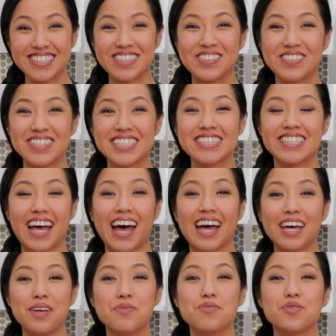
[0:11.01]
So it is
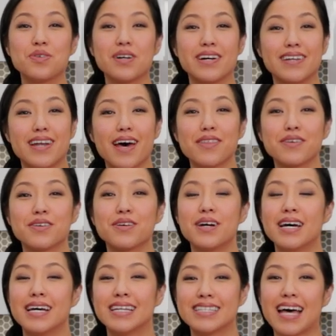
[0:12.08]
time for another
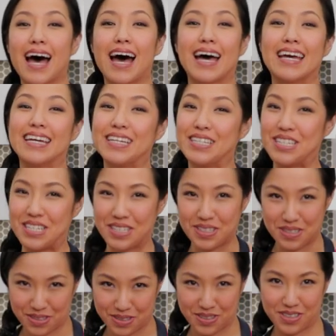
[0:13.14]
Thai
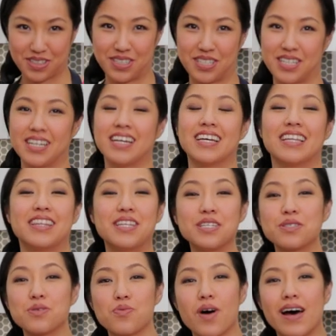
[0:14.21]
dessert.
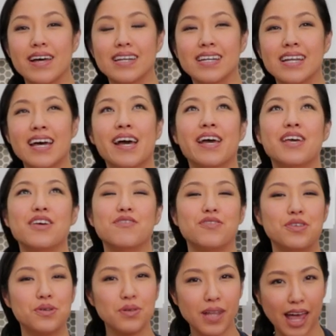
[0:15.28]
This one, if
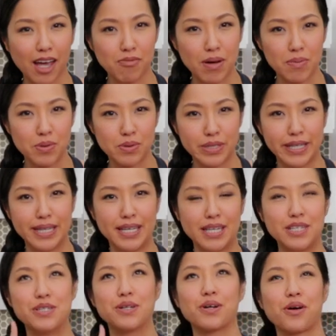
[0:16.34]
you like bubble tea,
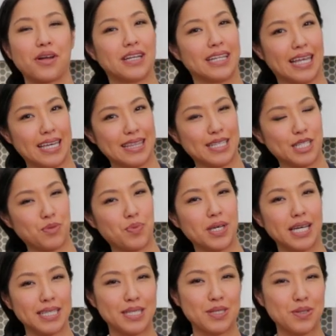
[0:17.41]
you're gonna like this
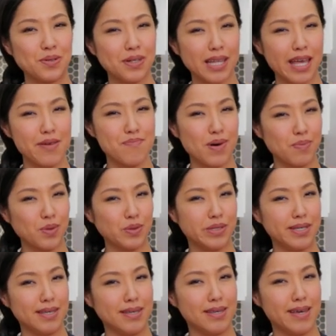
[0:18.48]
because it's sort of like bubble
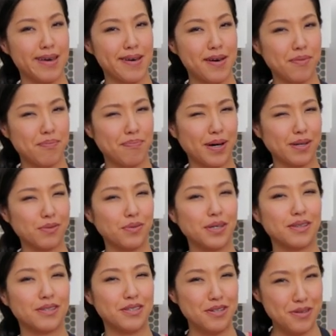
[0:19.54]
tea but
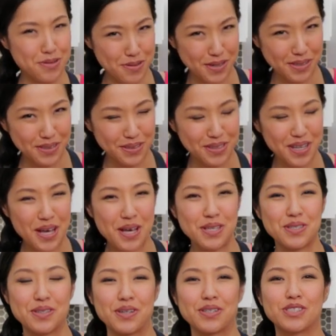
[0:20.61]
with noodles.
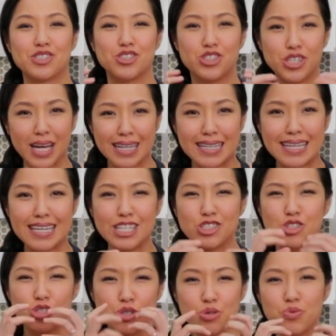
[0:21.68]
So they're jelly
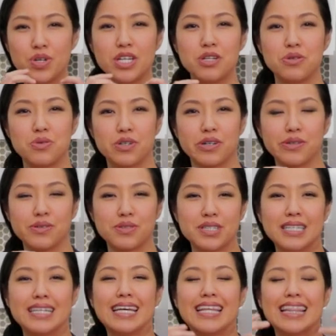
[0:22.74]
chewy noodles
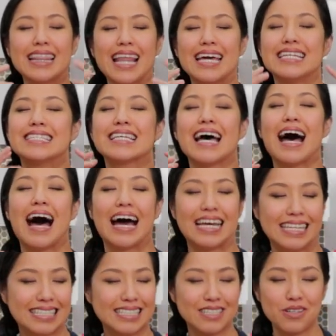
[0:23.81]
in a light
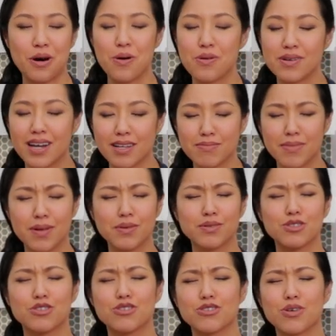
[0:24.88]
iced coconut
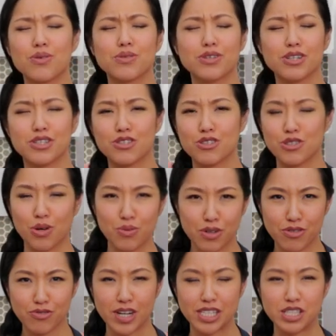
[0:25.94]
milk. So good, so
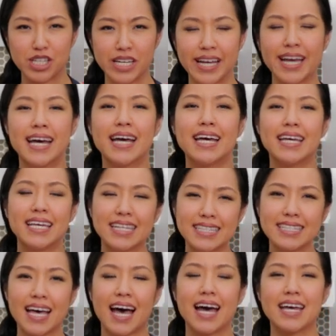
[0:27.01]
refreshing.
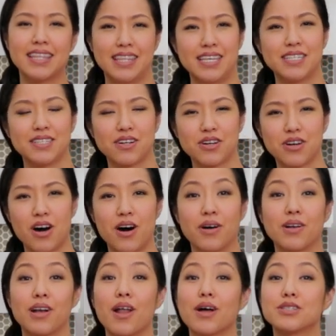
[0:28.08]
In Thai, these are
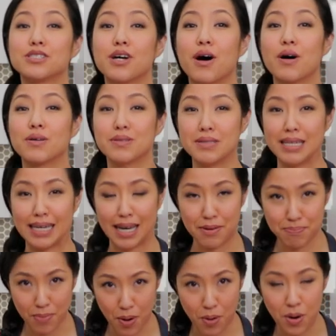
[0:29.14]
called lot chong sing kha
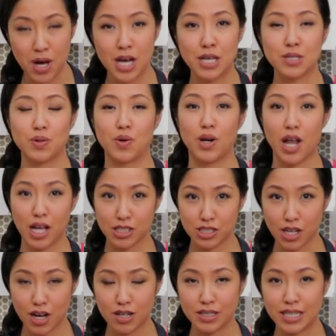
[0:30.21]
po. So lot
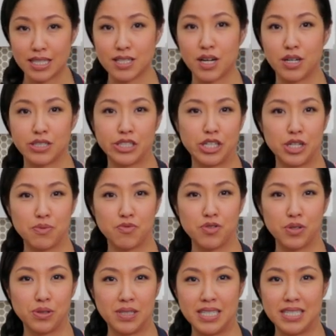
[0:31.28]
chong is our term
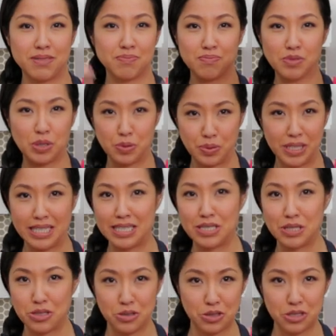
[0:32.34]
for these green
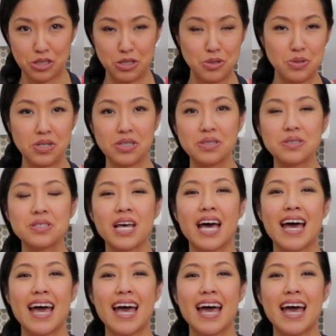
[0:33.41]
dessert noodles.